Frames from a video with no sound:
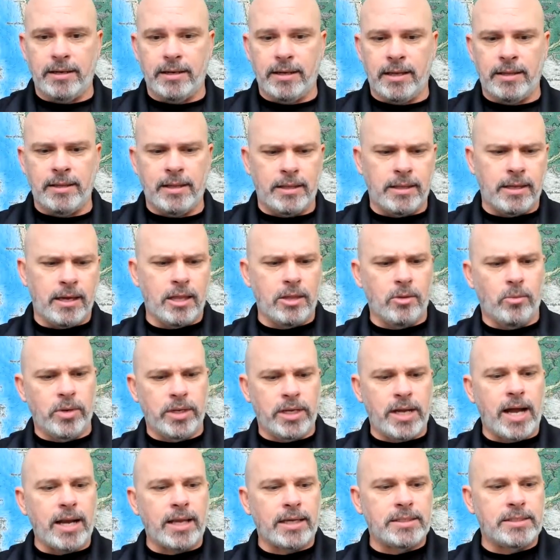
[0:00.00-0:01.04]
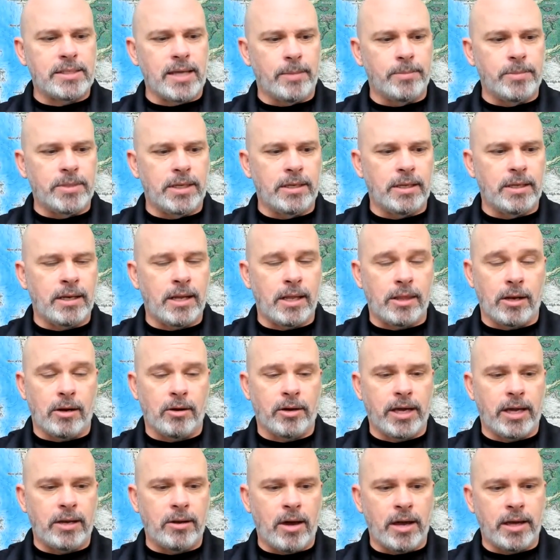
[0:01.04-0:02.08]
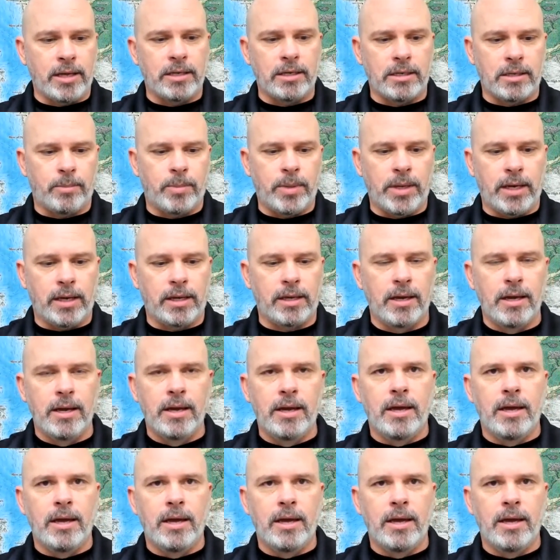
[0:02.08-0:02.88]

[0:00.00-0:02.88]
And then the other one got accepted. And I thought, okay, now I get to pick.